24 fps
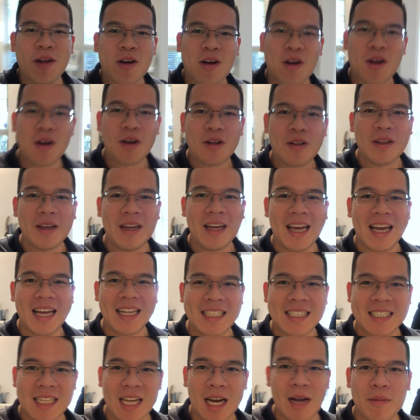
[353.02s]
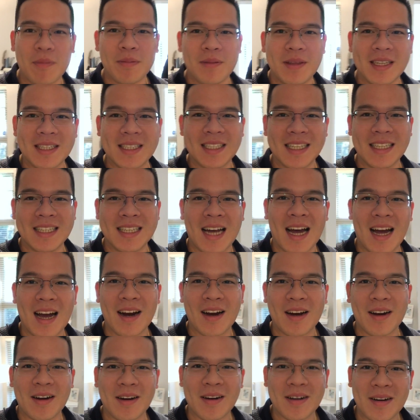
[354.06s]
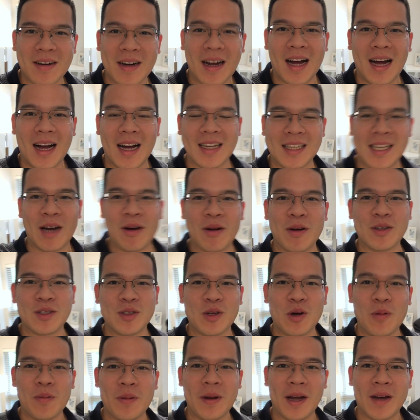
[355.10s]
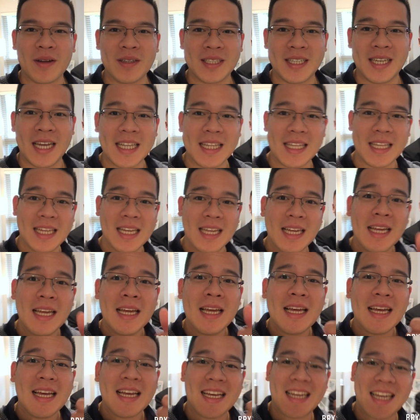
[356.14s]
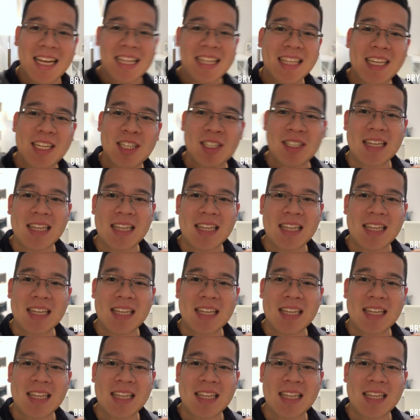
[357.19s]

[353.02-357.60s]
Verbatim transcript: here early and set up this entire uh, townhouse open house. Get, get the